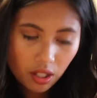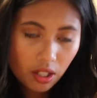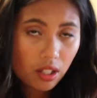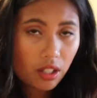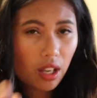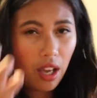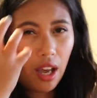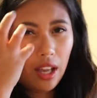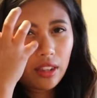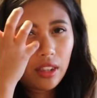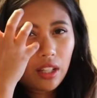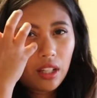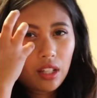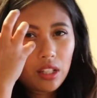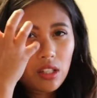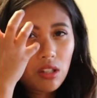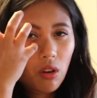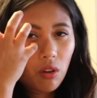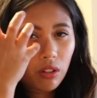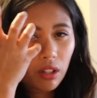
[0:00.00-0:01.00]
Yeah, I think
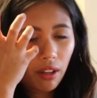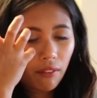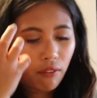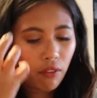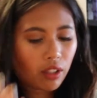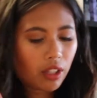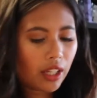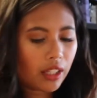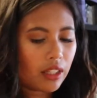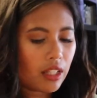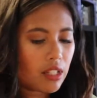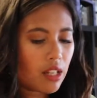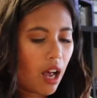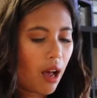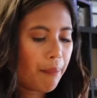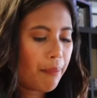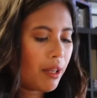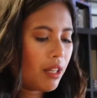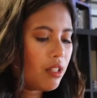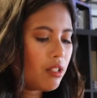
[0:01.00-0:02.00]
it's only for like the
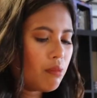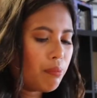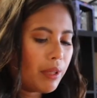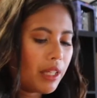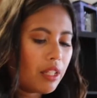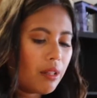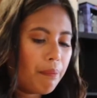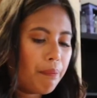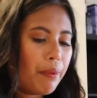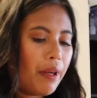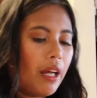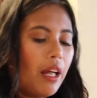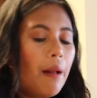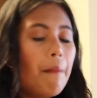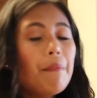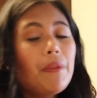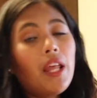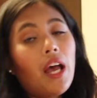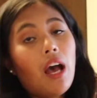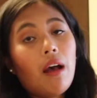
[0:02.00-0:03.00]
toppings, but
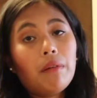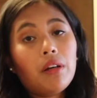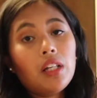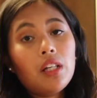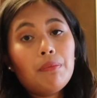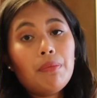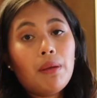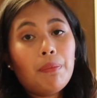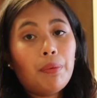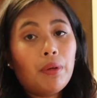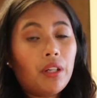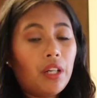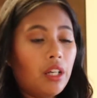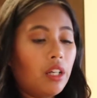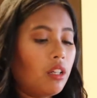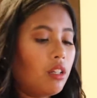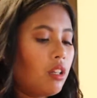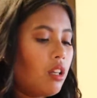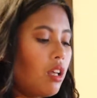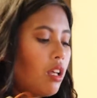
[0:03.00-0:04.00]
I'm gonna be
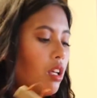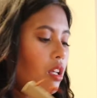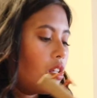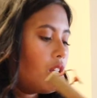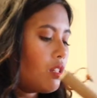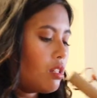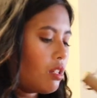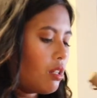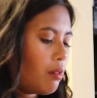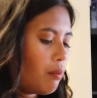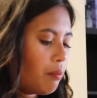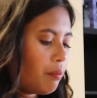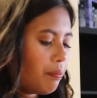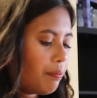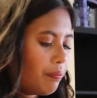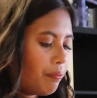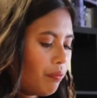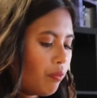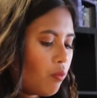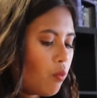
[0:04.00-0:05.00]
putting some
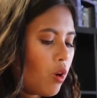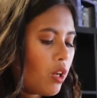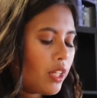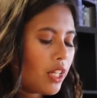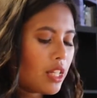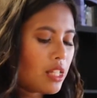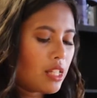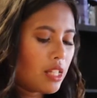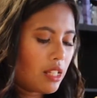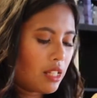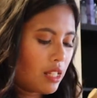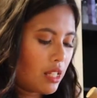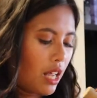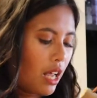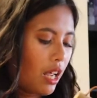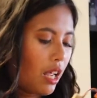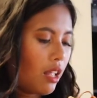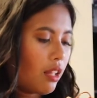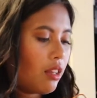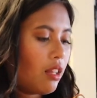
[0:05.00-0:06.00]
walnuts
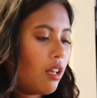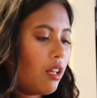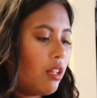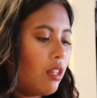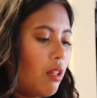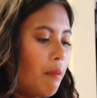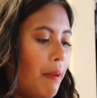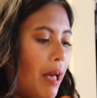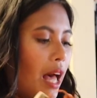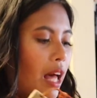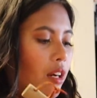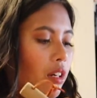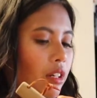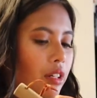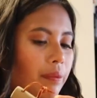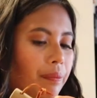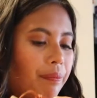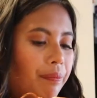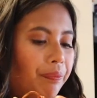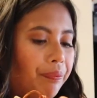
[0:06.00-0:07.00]
inside the batter.
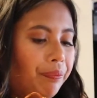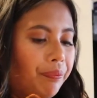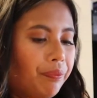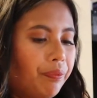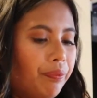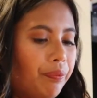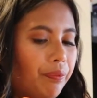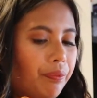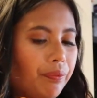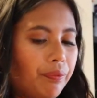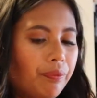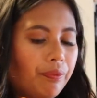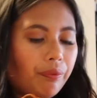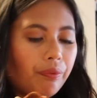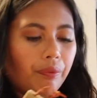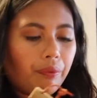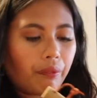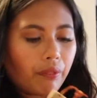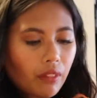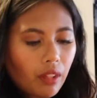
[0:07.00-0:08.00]

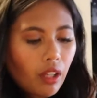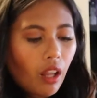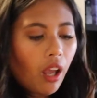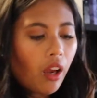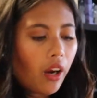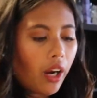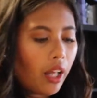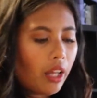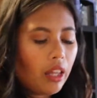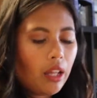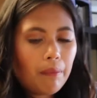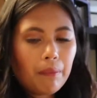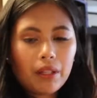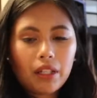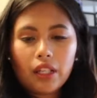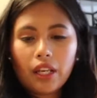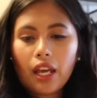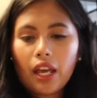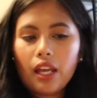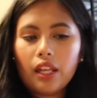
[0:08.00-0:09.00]
All right, let me
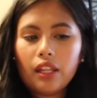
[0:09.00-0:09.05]
get